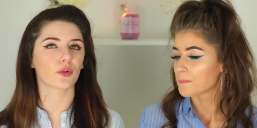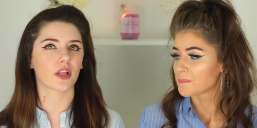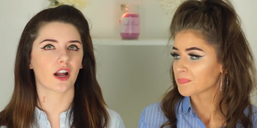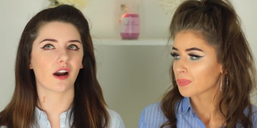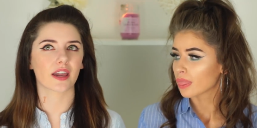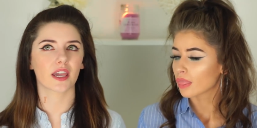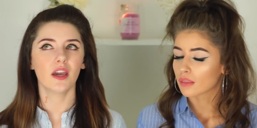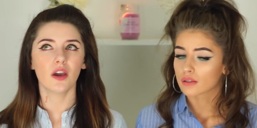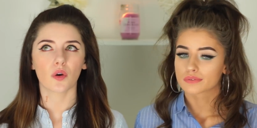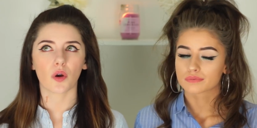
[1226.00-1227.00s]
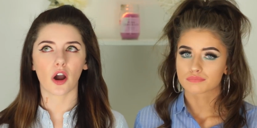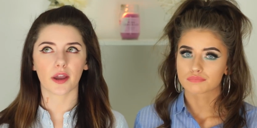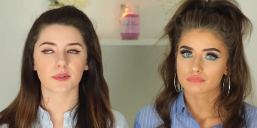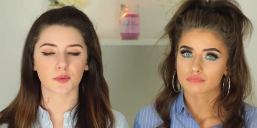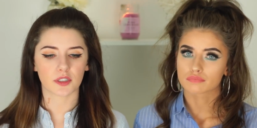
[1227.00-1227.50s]
Speaker 1: though like i i
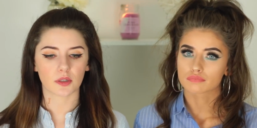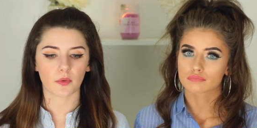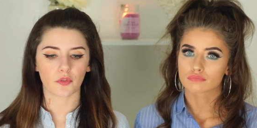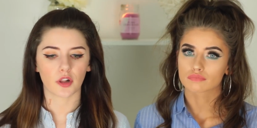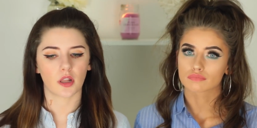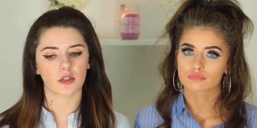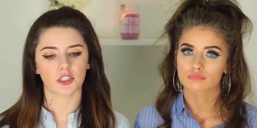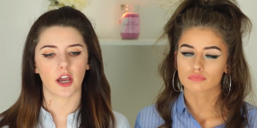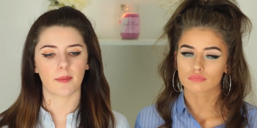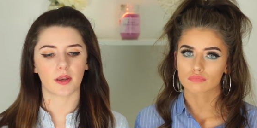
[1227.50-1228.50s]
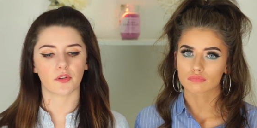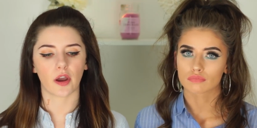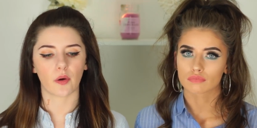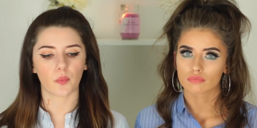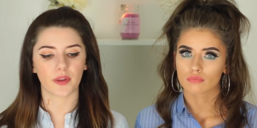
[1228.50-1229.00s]
was with someone for a long time and
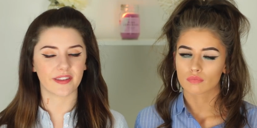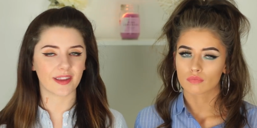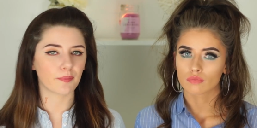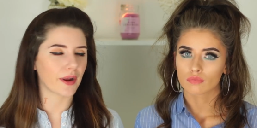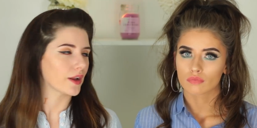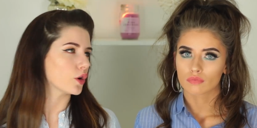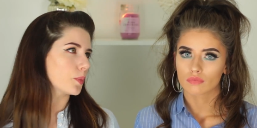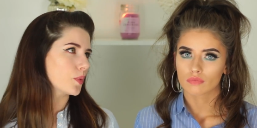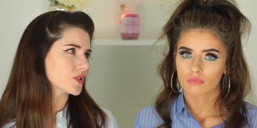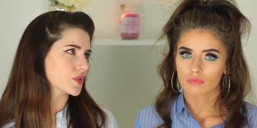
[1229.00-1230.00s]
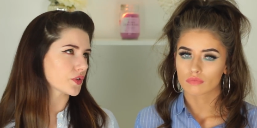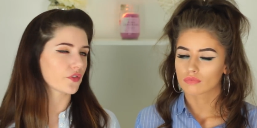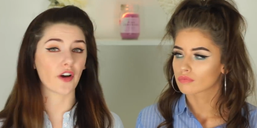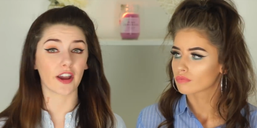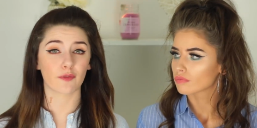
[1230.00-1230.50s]
we did break up once for
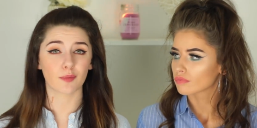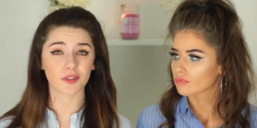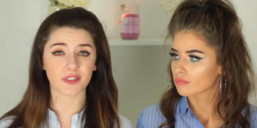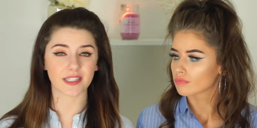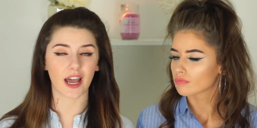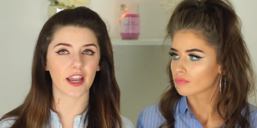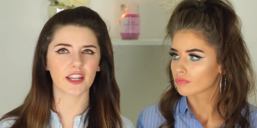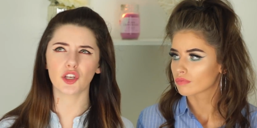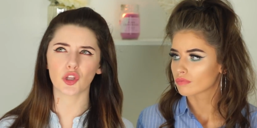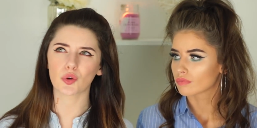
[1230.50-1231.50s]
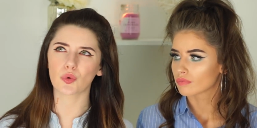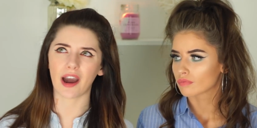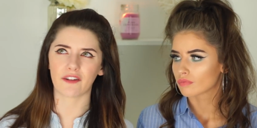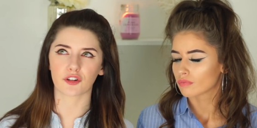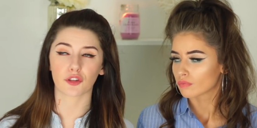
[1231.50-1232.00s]
five months, I knew
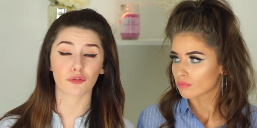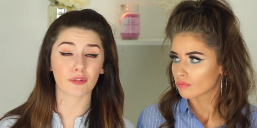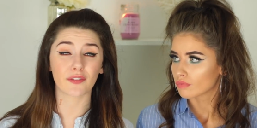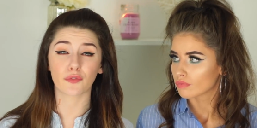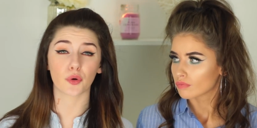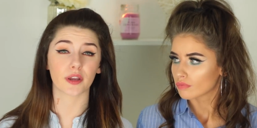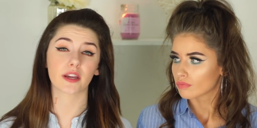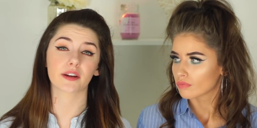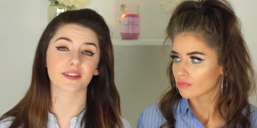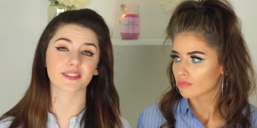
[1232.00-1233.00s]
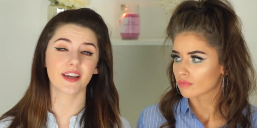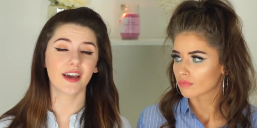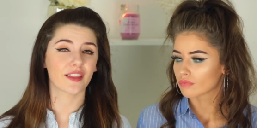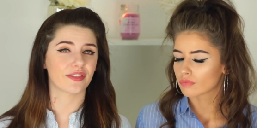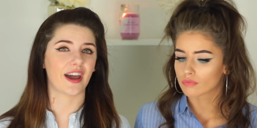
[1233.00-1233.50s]
after three, four years
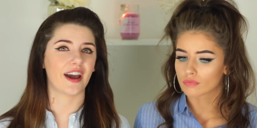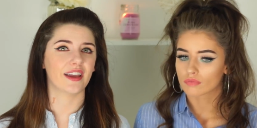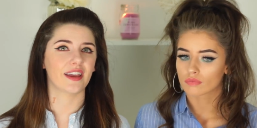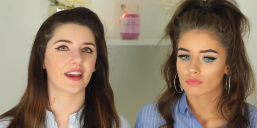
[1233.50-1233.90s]
that